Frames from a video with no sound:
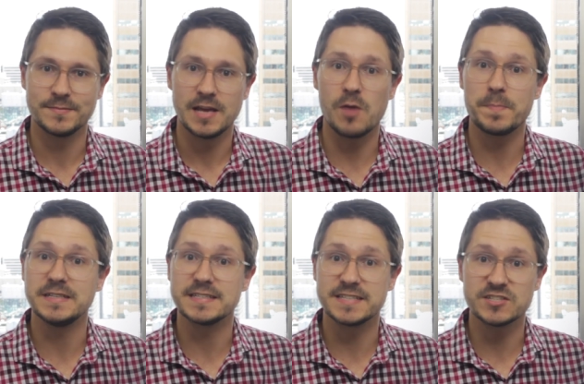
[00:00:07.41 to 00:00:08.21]
helping
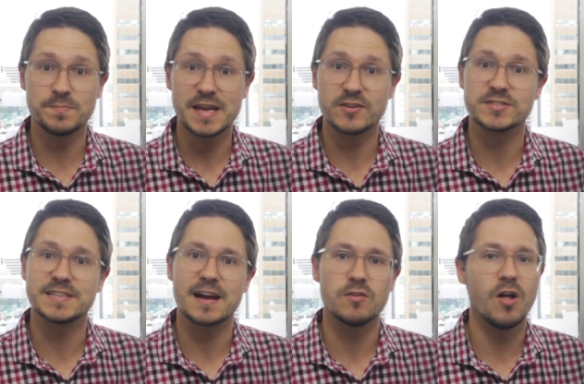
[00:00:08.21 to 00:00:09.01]
decision makers
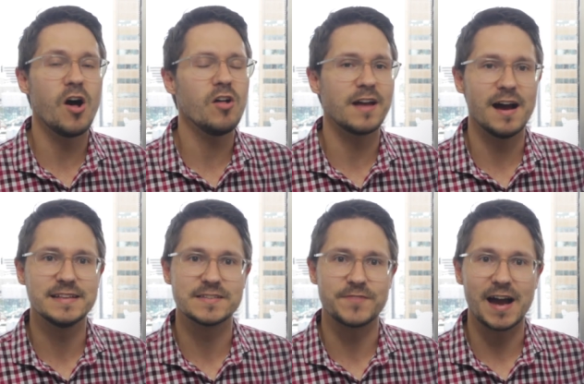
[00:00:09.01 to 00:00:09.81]
tackle all
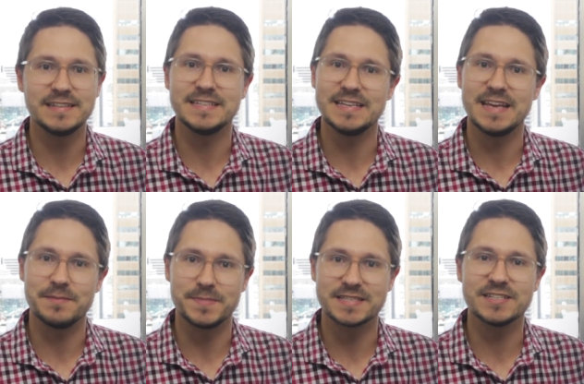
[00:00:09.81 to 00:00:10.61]
kinds of IT
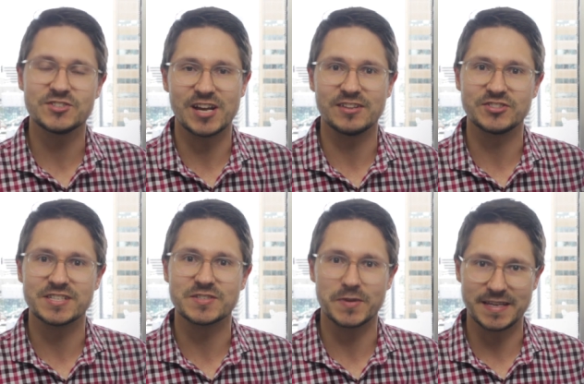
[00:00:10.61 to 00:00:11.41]
and business
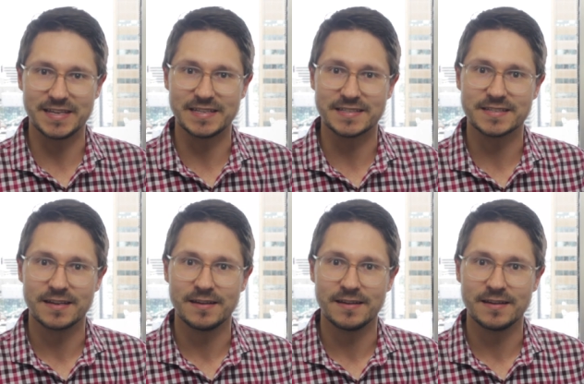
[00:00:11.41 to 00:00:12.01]
challenges with ease.